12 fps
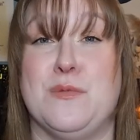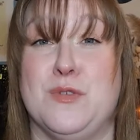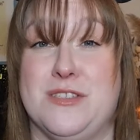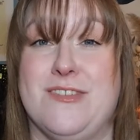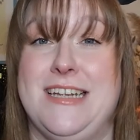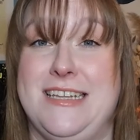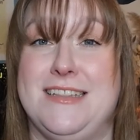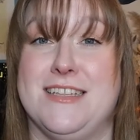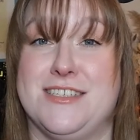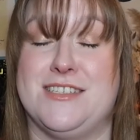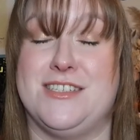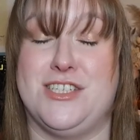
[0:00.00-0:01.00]
was really the
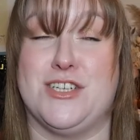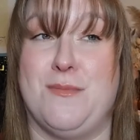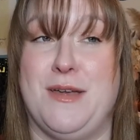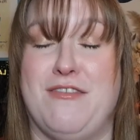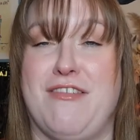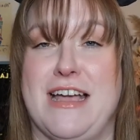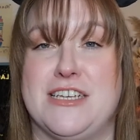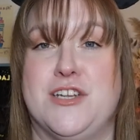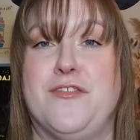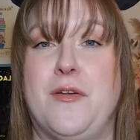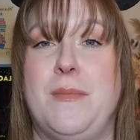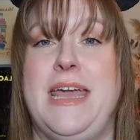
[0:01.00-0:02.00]
determining
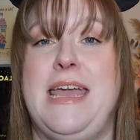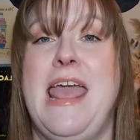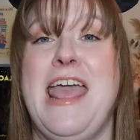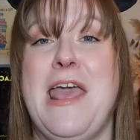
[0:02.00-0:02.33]
factor for me